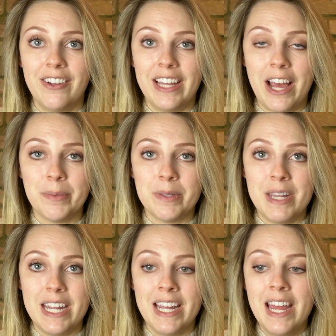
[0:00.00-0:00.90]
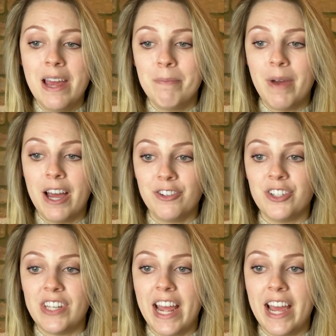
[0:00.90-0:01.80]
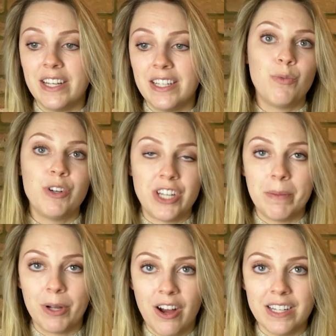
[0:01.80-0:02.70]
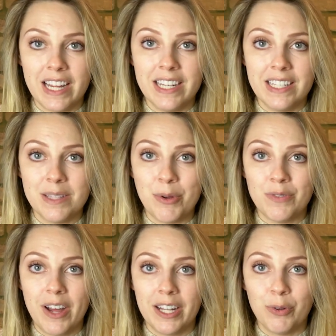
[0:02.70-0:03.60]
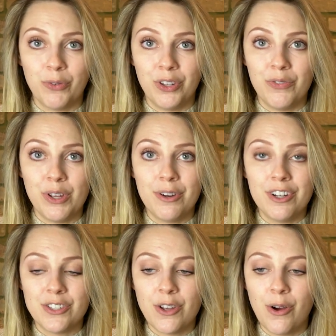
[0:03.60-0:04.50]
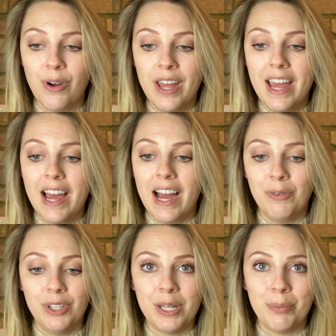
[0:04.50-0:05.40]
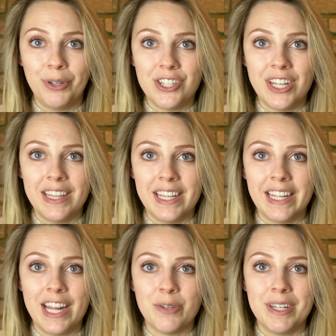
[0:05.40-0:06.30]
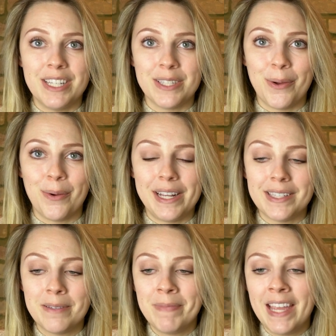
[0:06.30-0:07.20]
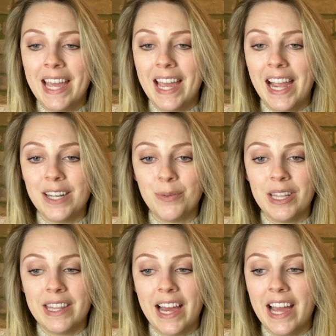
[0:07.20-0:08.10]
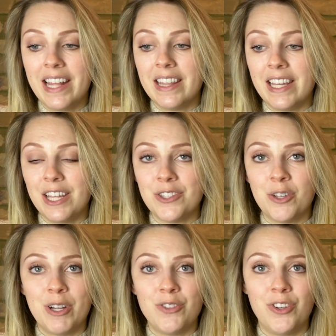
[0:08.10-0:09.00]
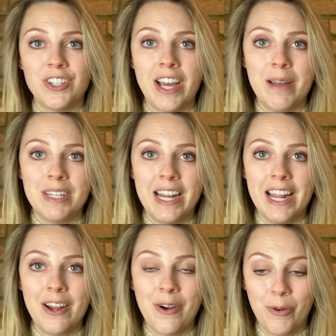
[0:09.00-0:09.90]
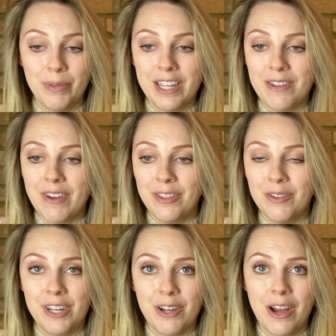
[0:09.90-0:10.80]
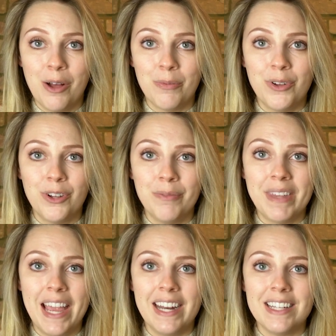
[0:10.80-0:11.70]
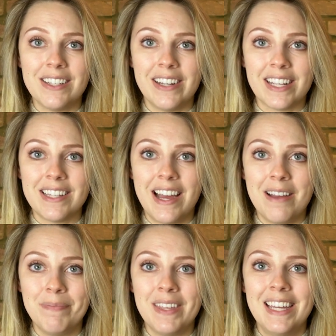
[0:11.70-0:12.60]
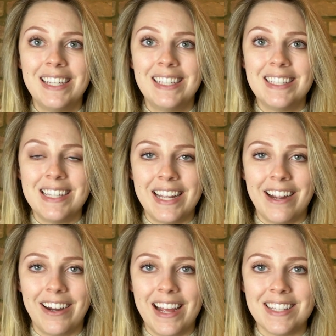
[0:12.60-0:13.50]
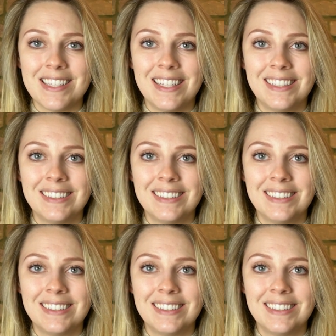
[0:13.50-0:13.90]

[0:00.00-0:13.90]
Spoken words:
It helps me understand which type of content is most valuable for the viewers. So I really appreciate the engagement as always. And with that, thank you so much for your time today. Hope that you found the video helpful. And until next time, take care, guys.